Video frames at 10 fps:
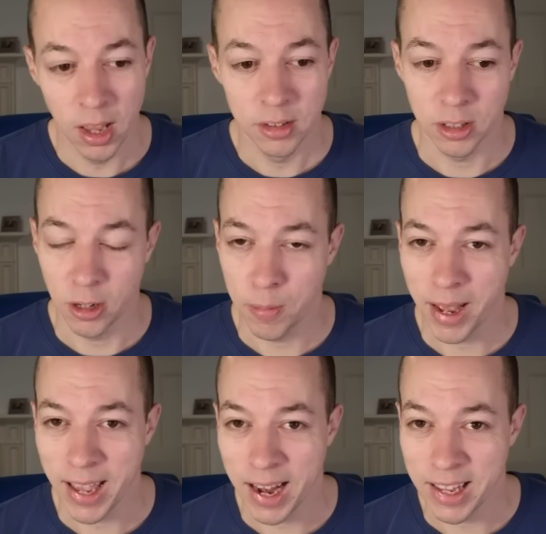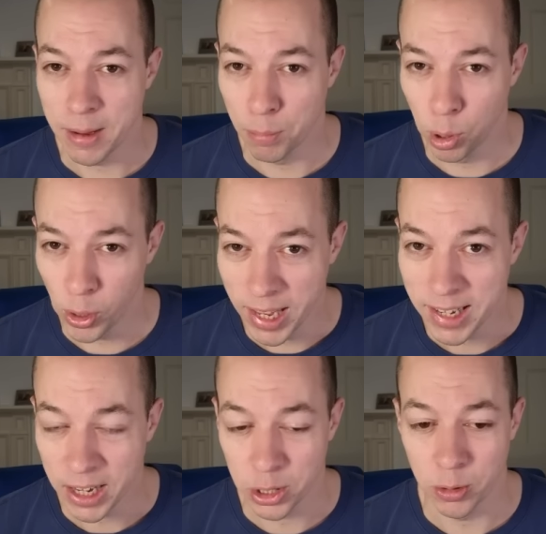So you don't pay any employee
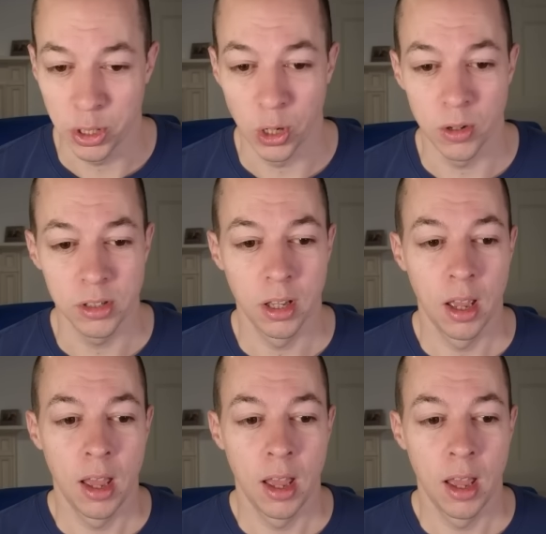national insurance,